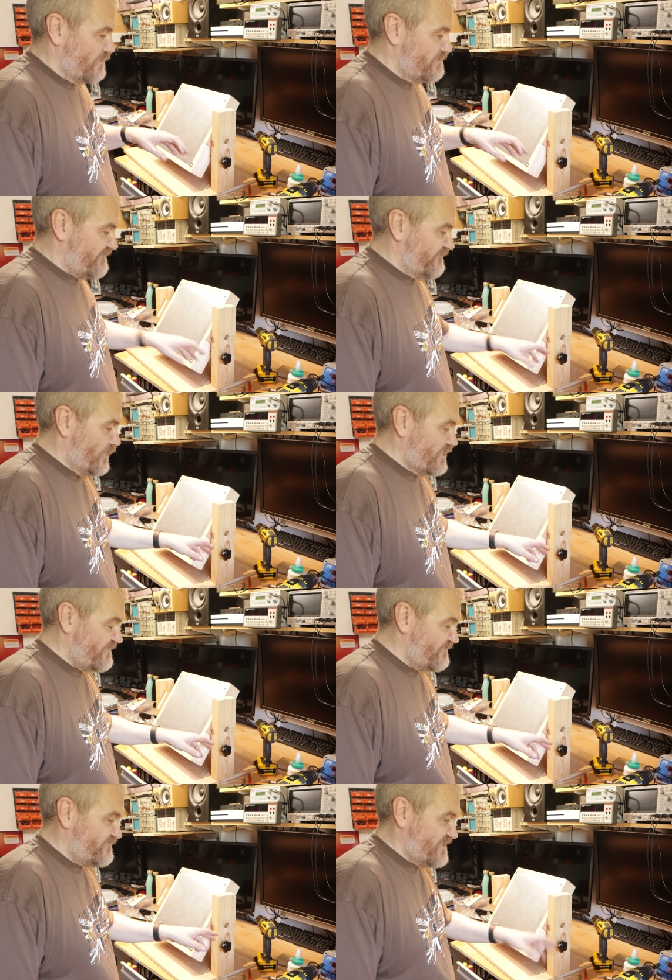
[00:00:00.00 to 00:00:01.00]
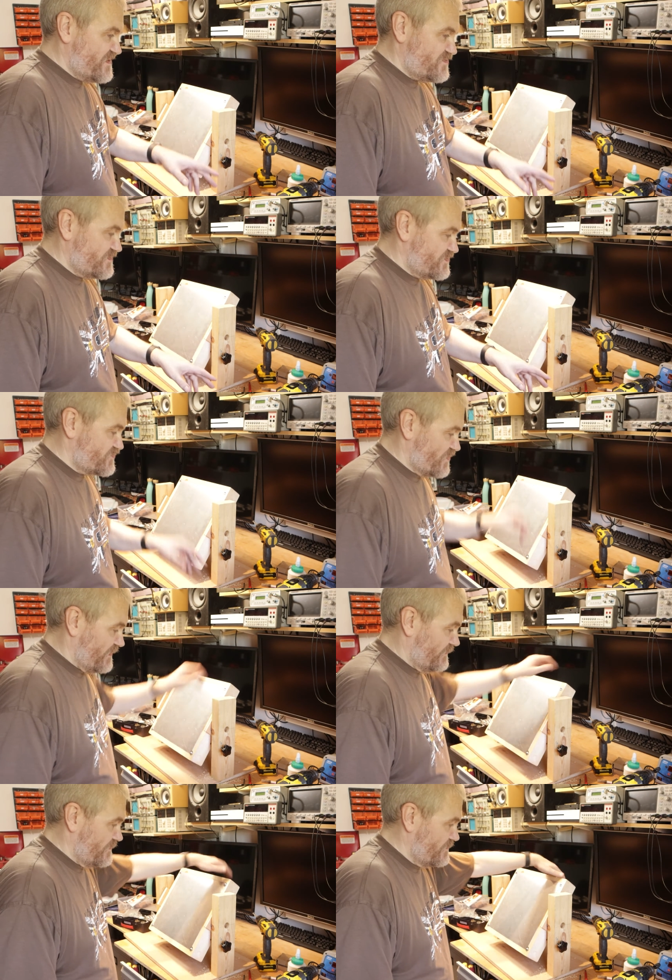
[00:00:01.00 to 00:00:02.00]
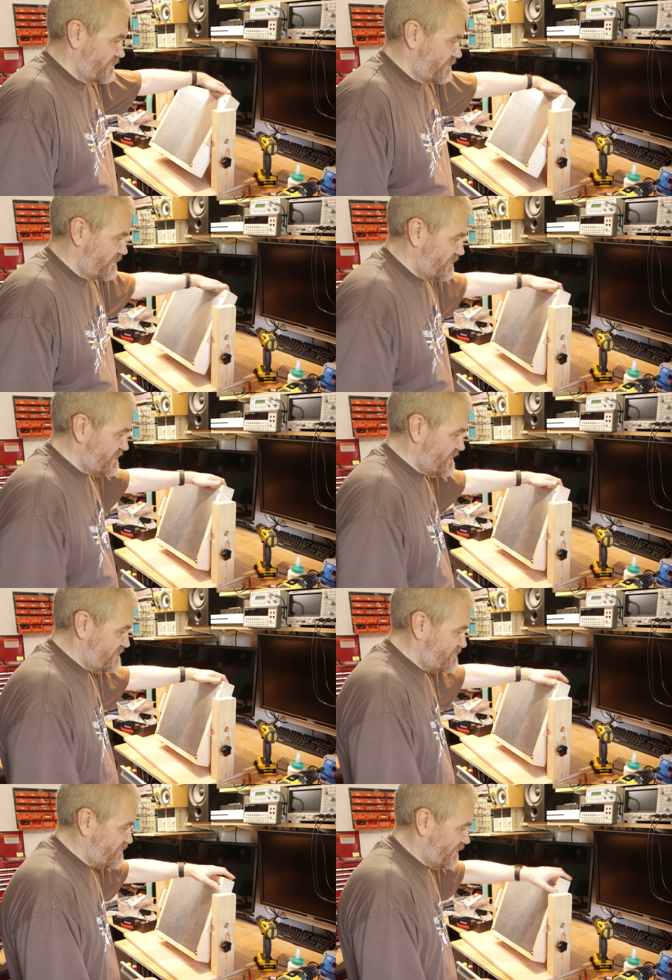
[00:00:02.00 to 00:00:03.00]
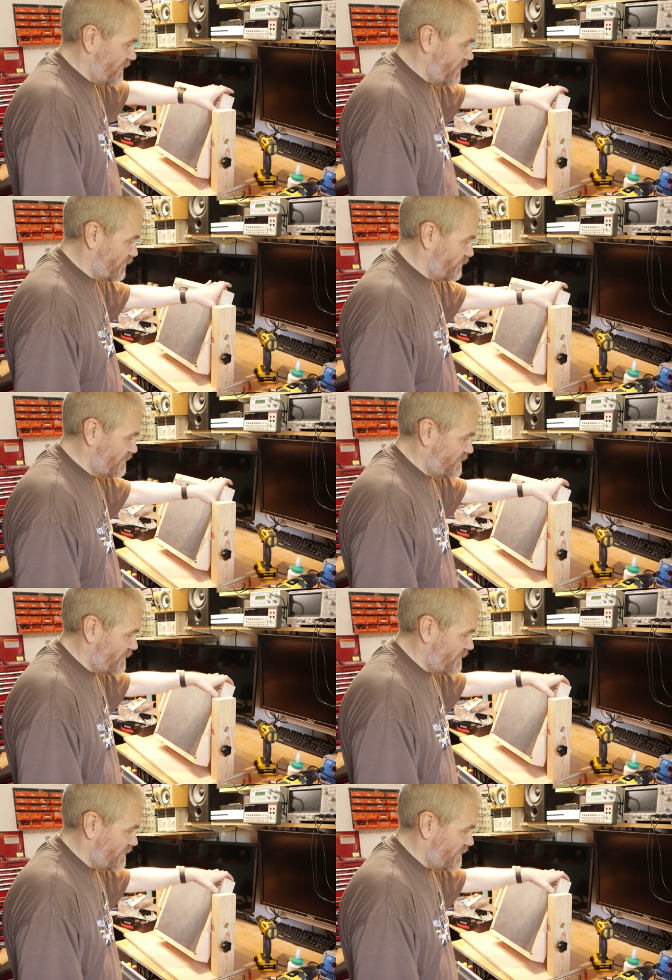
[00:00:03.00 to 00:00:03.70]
Before you finish with the drill, you need to drill a hole